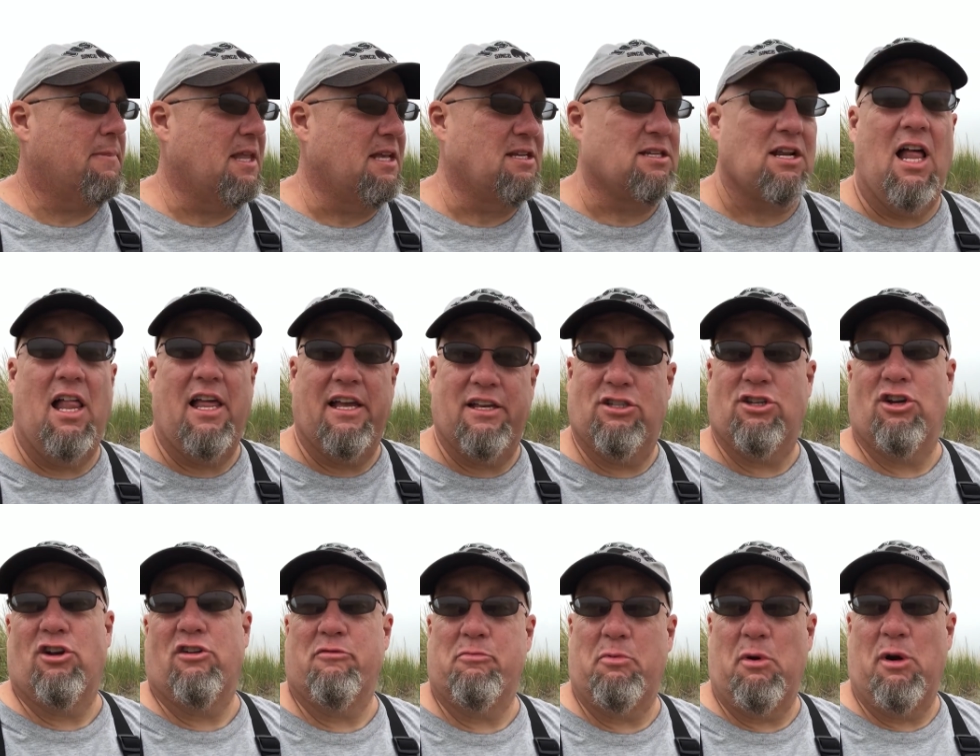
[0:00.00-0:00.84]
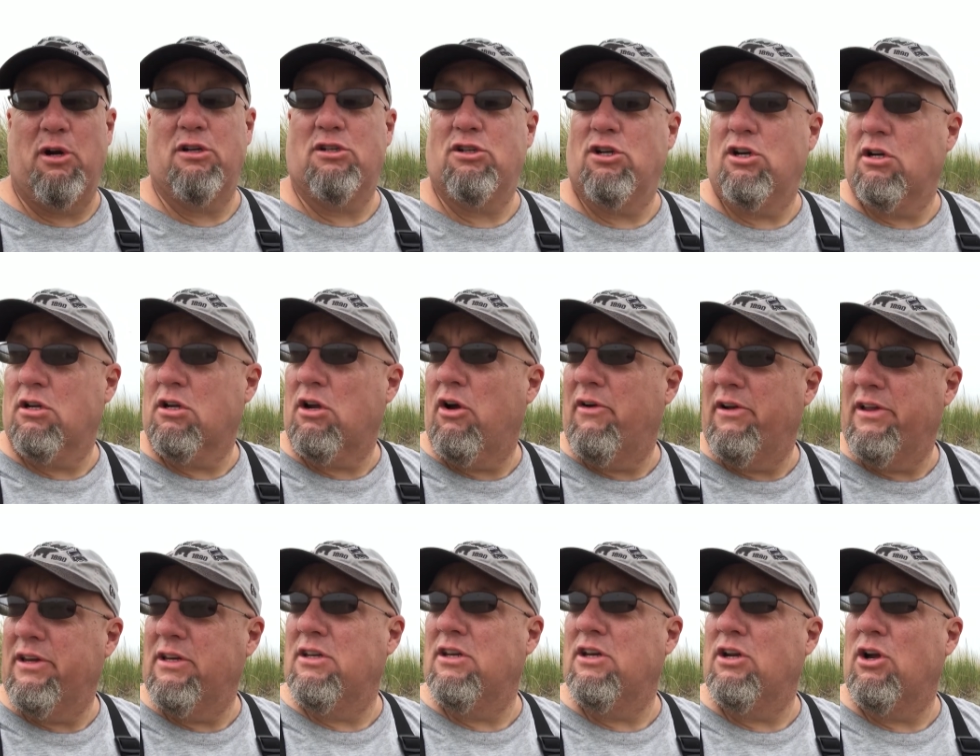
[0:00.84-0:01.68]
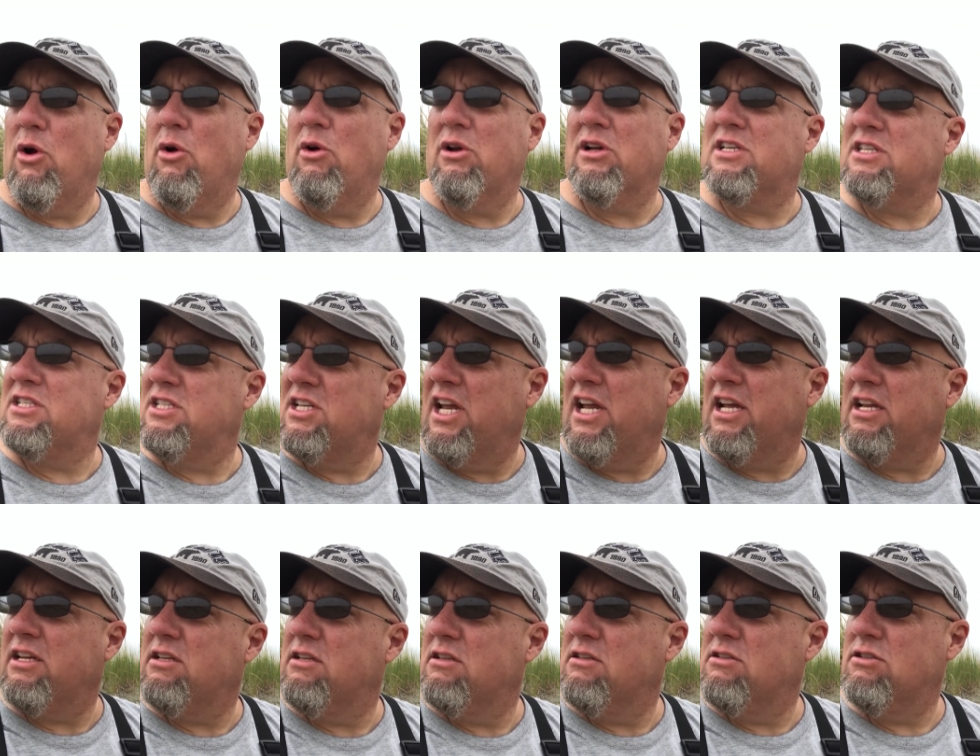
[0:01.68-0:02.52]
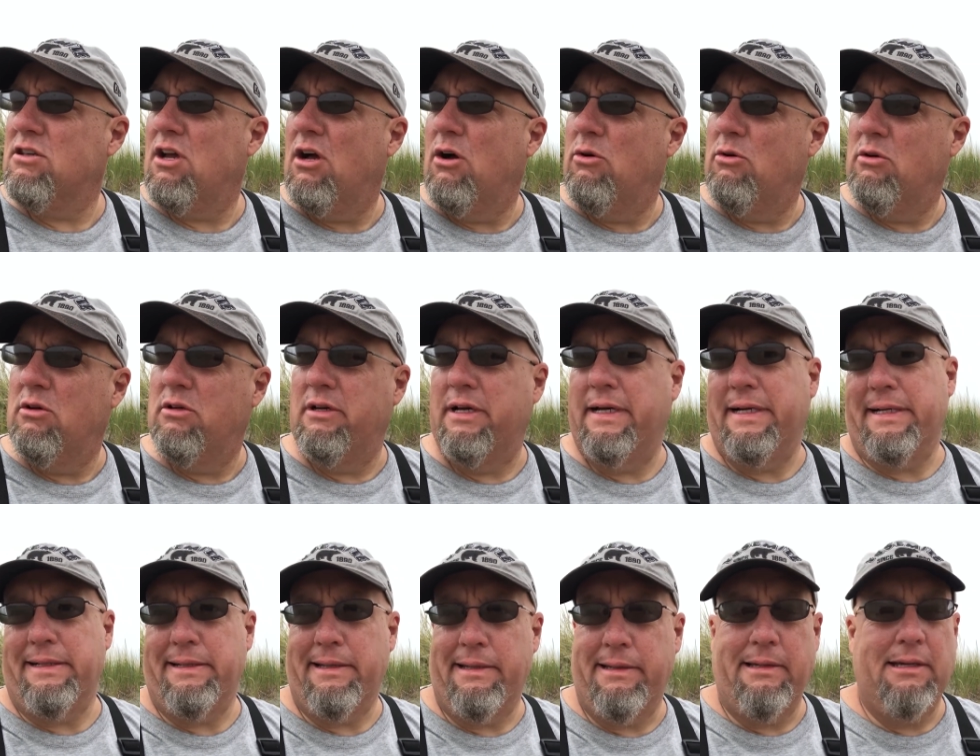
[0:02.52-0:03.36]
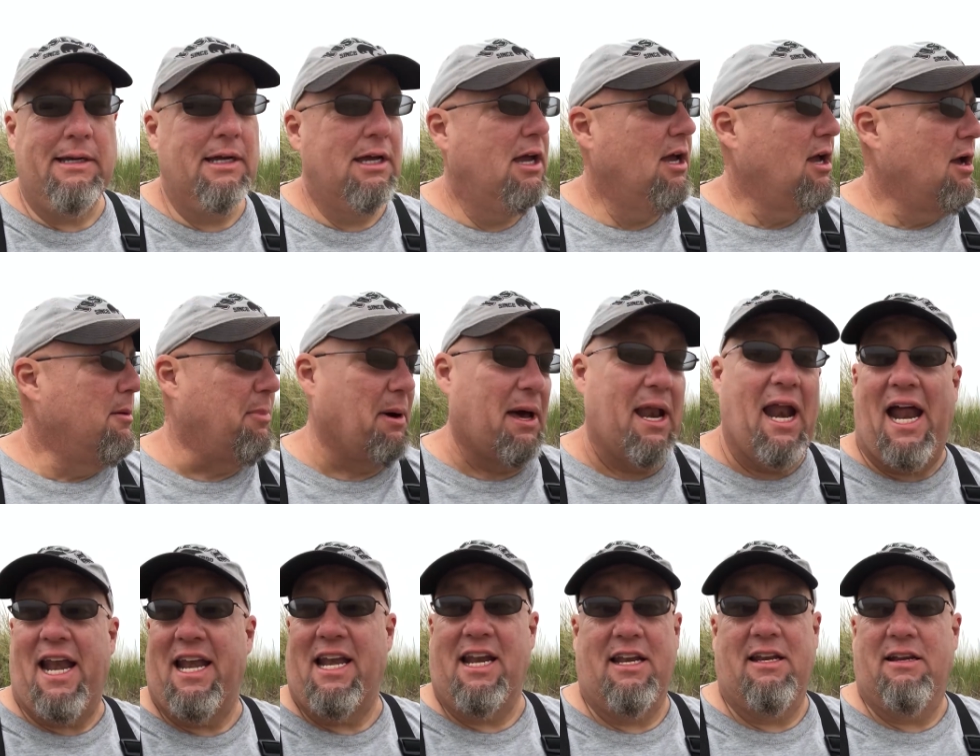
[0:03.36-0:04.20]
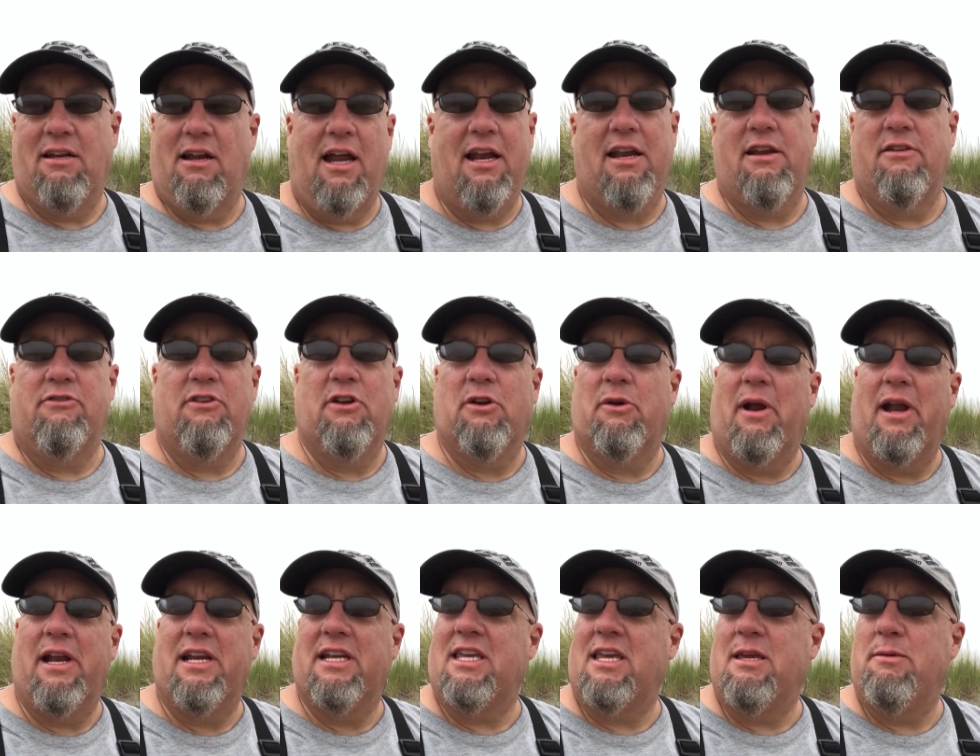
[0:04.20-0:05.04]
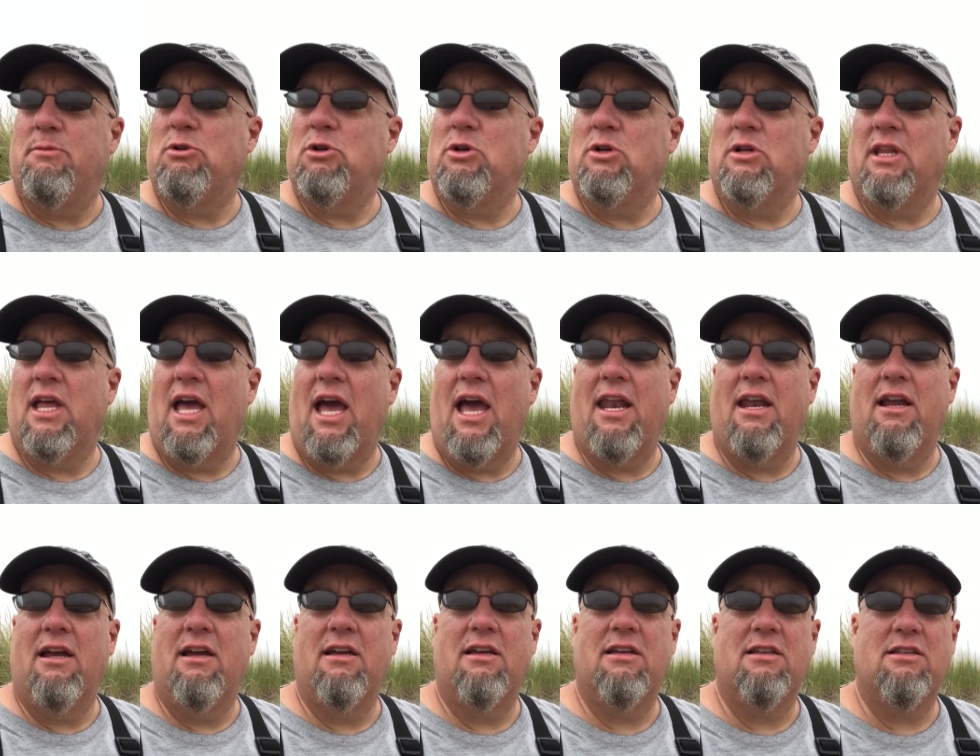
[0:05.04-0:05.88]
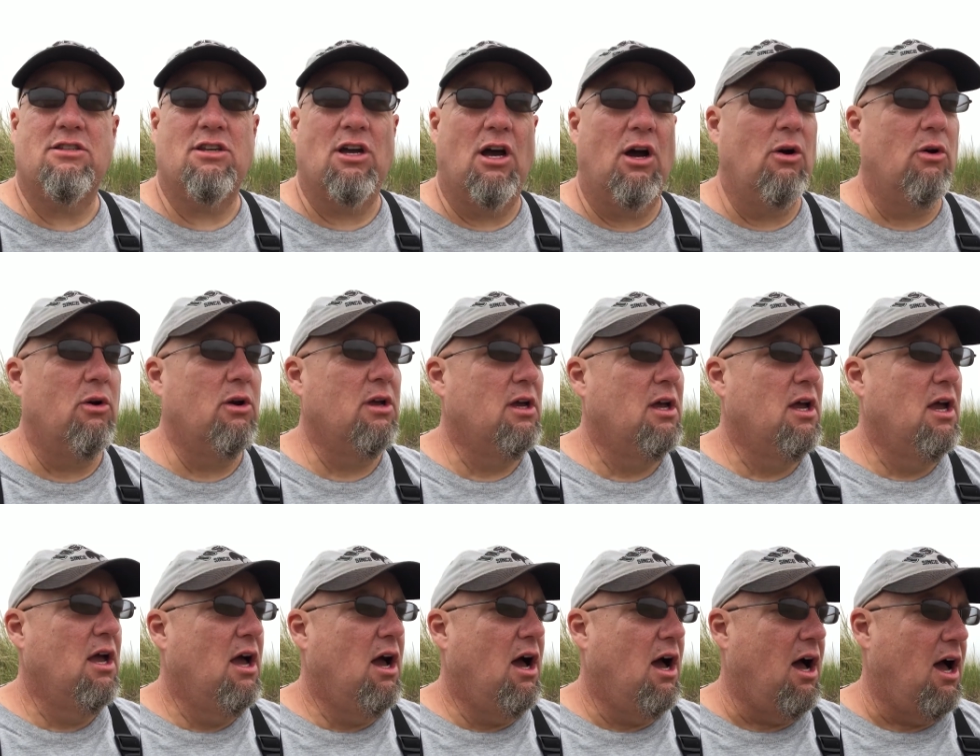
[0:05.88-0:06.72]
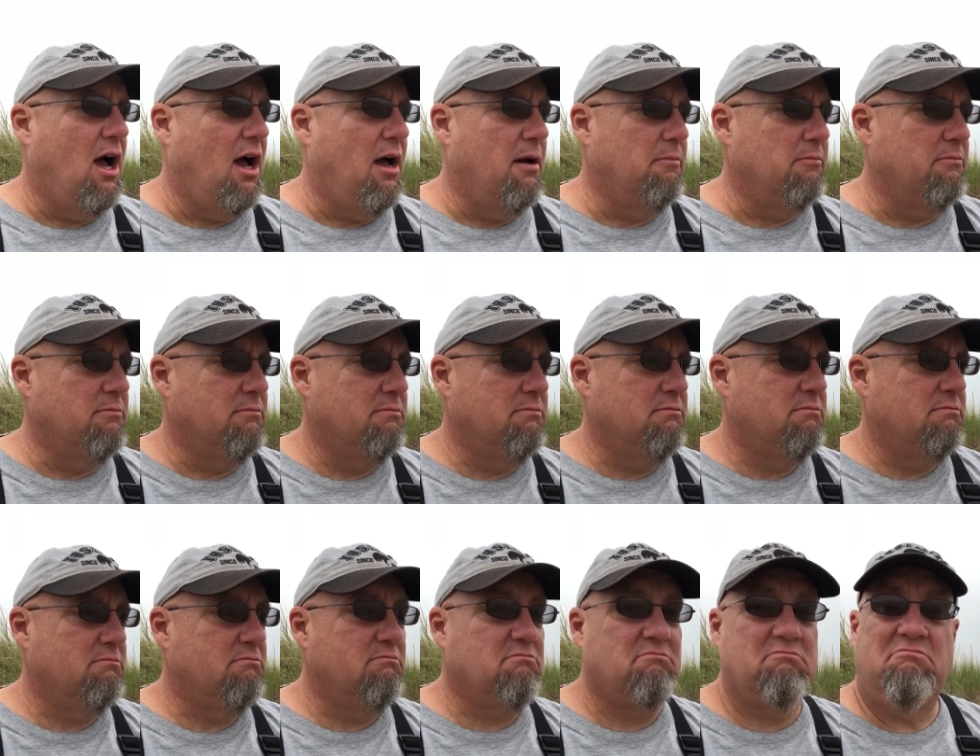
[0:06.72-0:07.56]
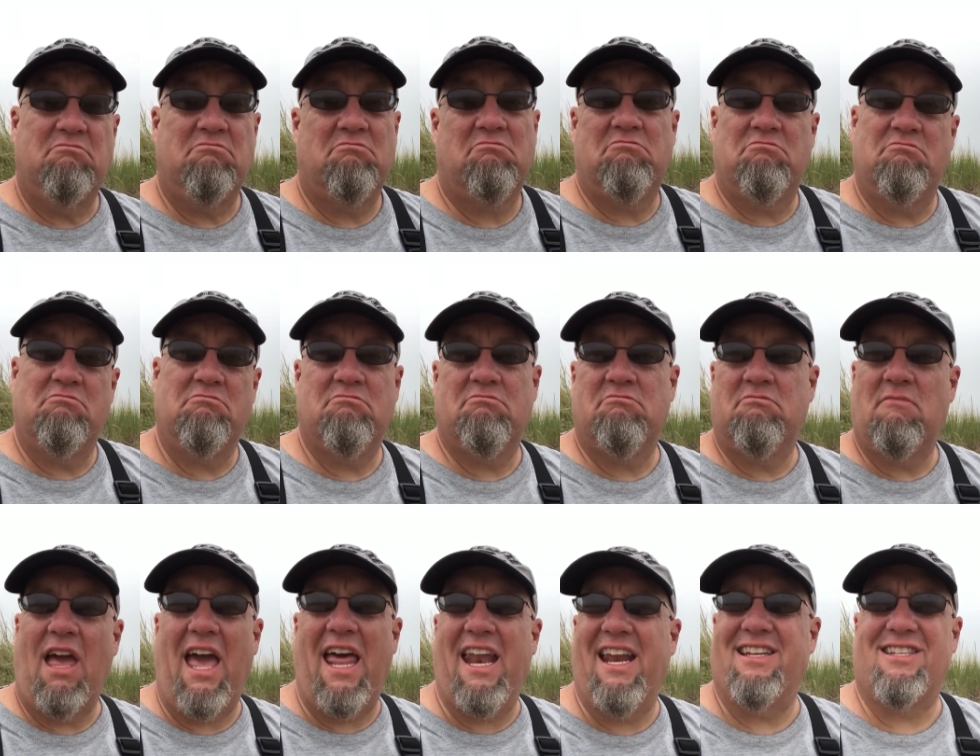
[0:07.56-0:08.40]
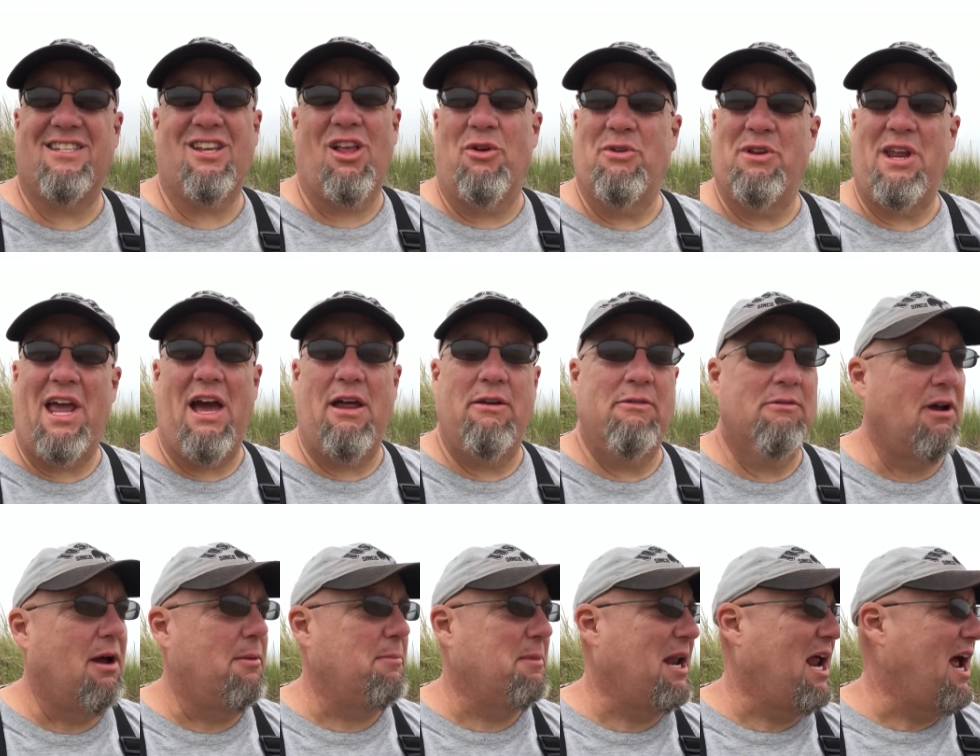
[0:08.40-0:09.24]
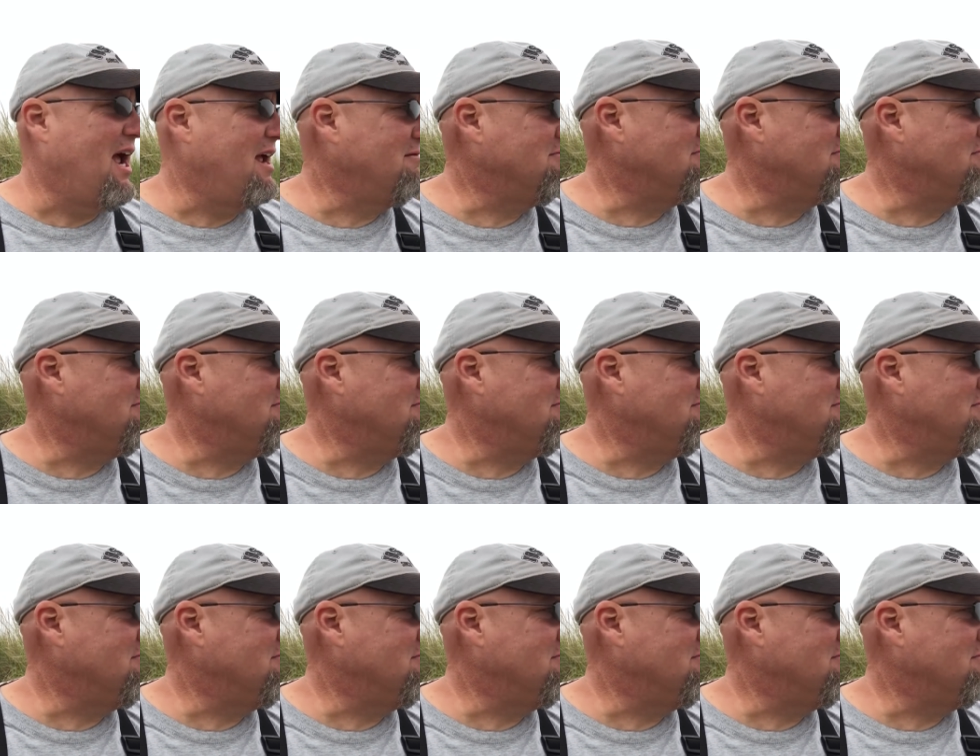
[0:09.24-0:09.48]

It's not like surf perch are going to go extinct. So, but I didn't feel right to keep doing that. So, and it slowed down. I mean,